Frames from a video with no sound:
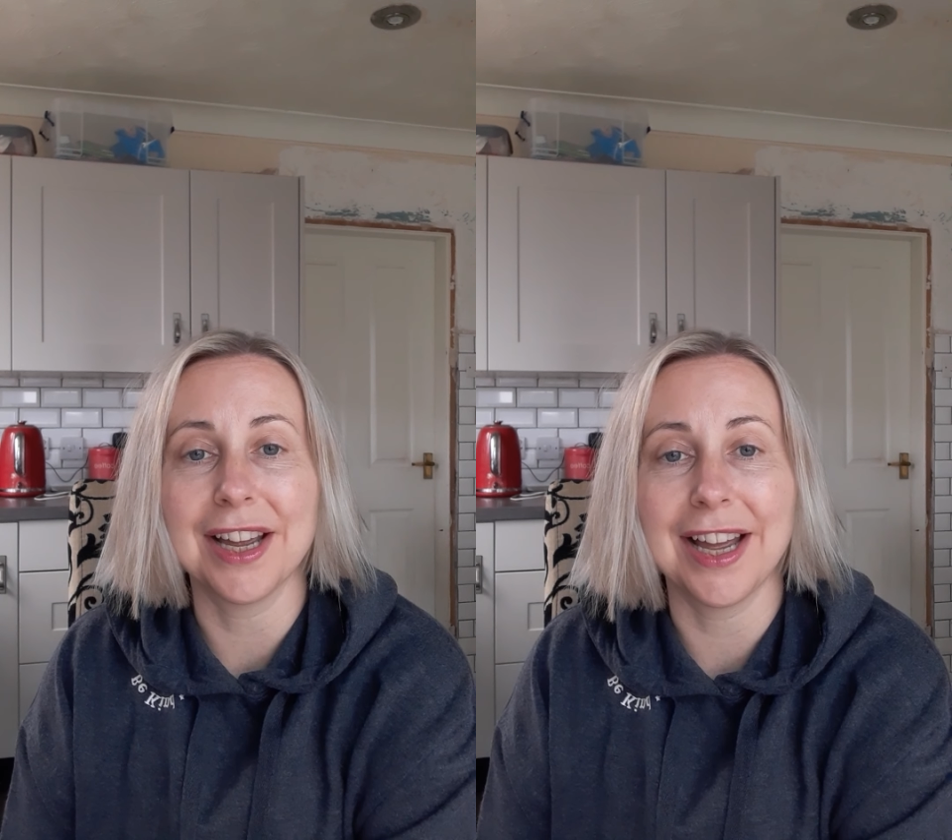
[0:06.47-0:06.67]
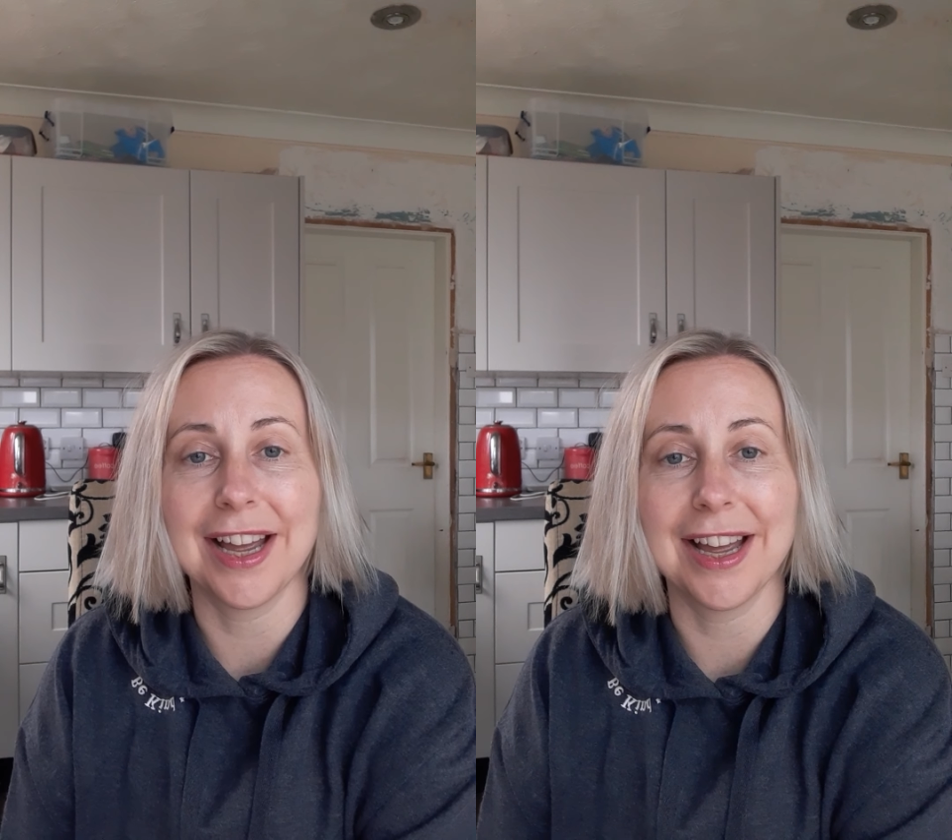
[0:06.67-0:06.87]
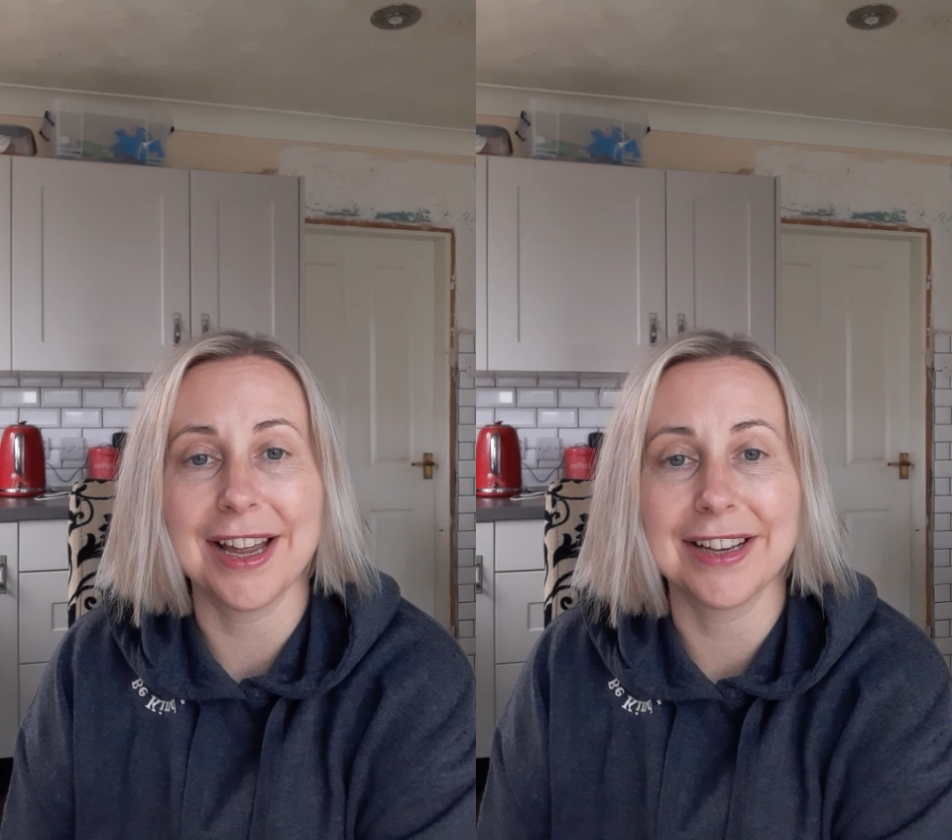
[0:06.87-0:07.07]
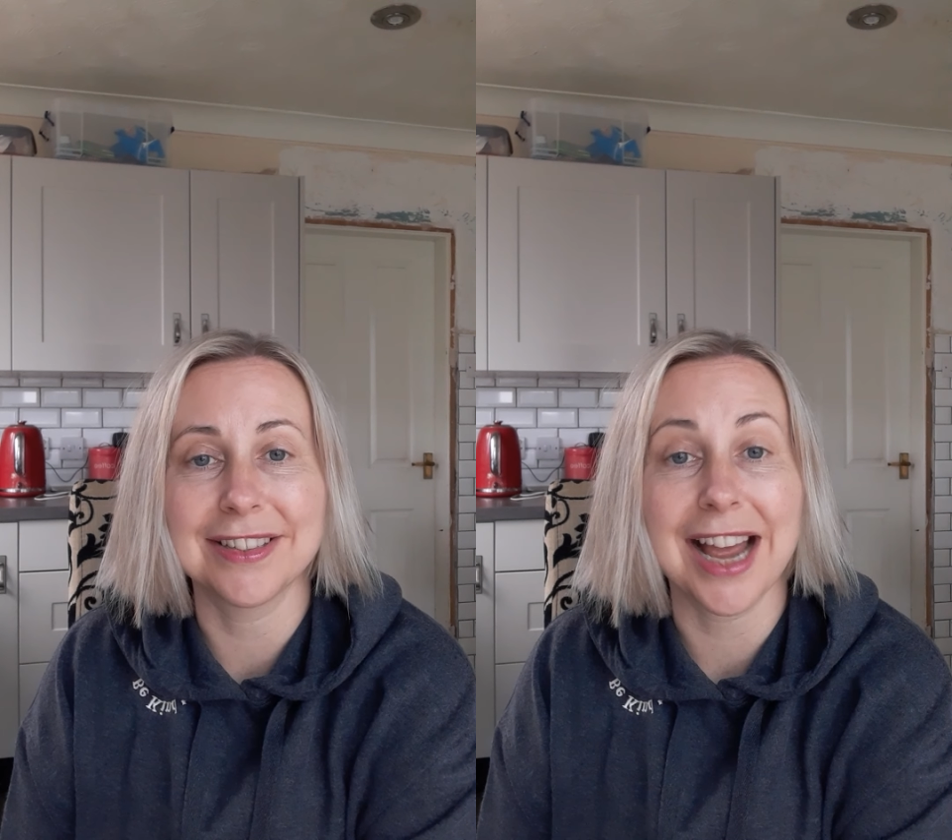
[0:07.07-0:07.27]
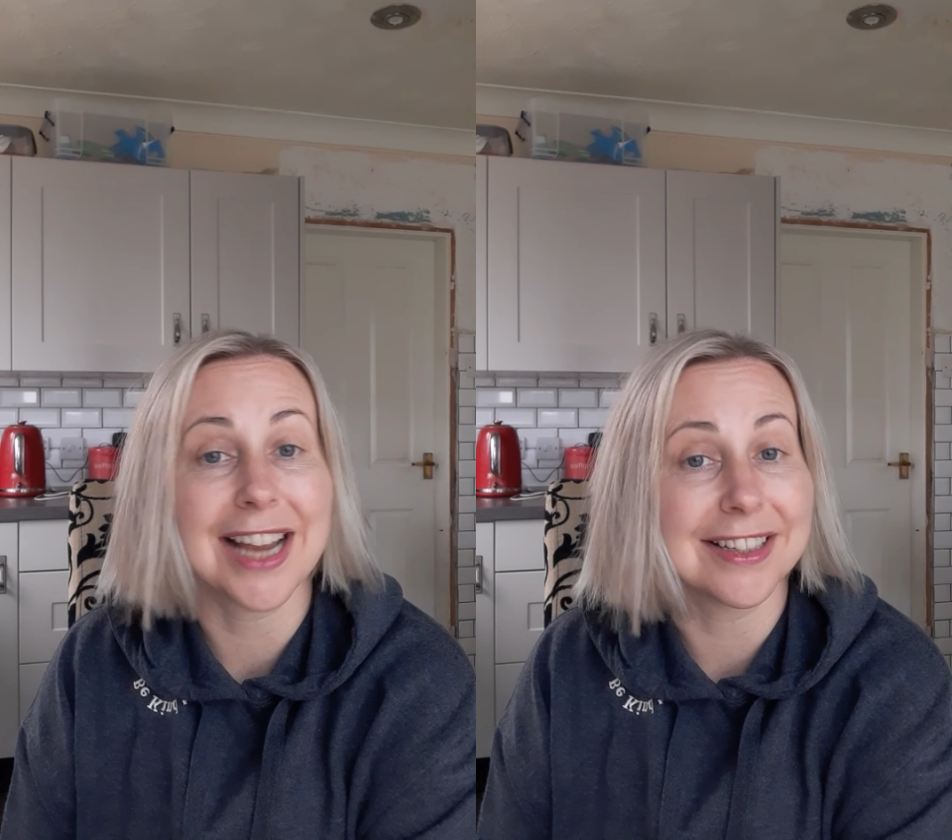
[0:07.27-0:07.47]

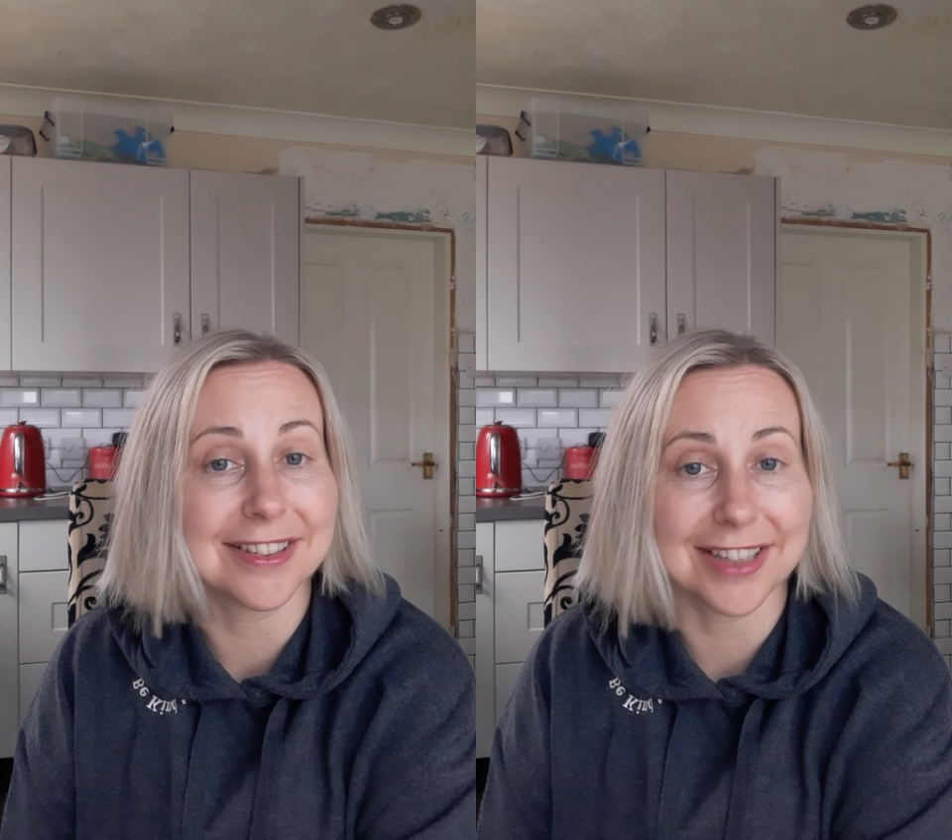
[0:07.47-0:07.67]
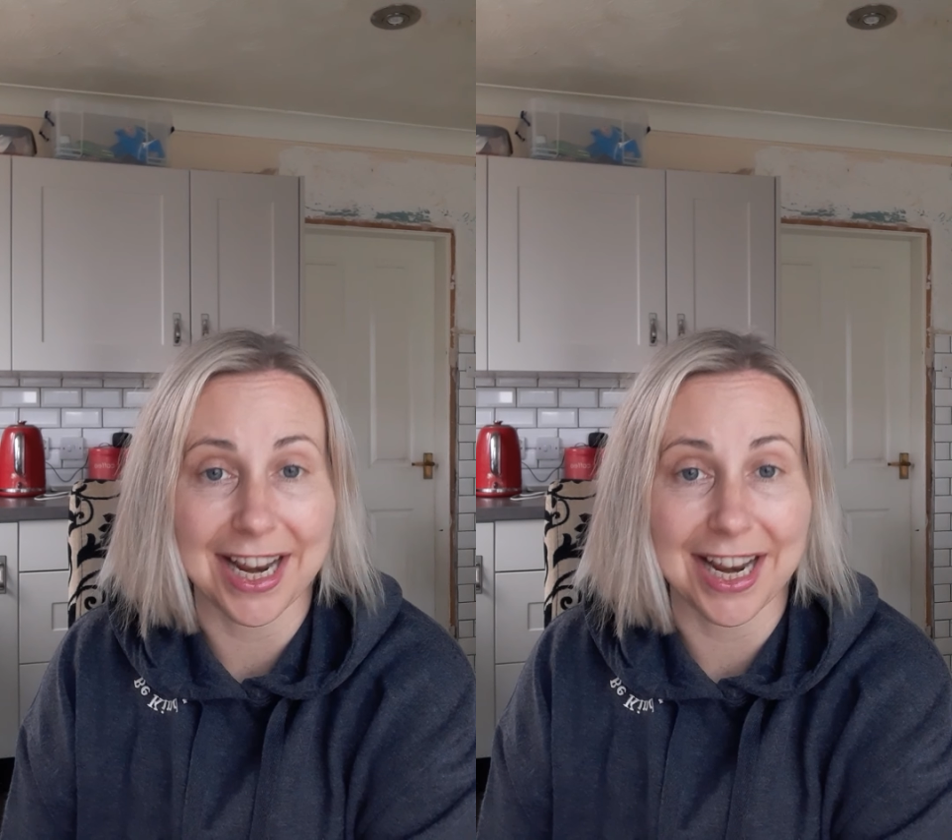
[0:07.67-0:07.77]
diet and